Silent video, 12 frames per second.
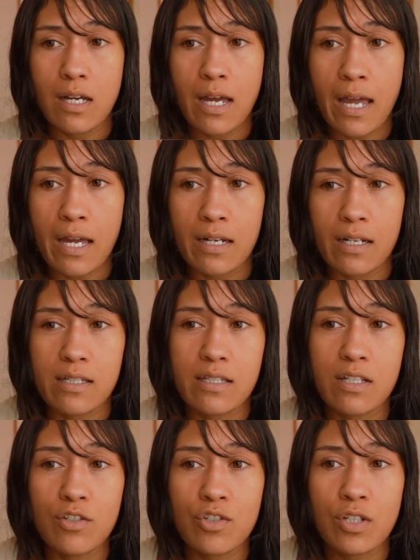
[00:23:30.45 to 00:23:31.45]
and
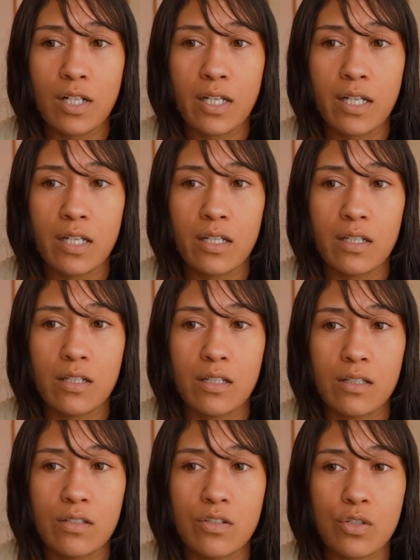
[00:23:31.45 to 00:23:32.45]
essentially
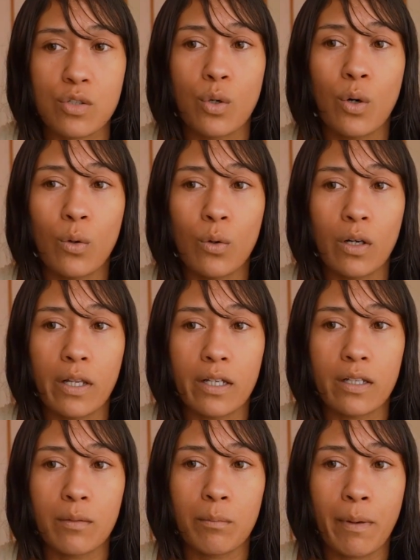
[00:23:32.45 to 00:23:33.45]
just
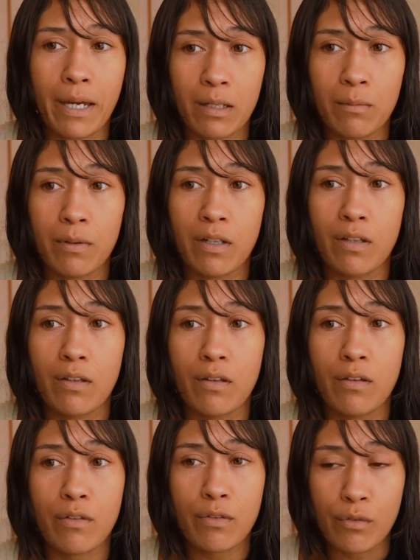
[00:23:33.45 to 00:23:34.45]
calling baby
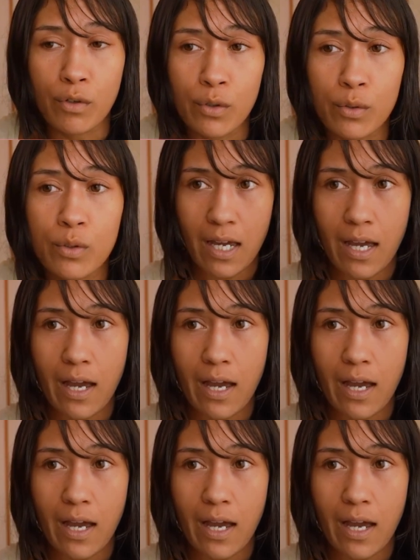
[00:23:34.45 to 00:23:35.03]
through.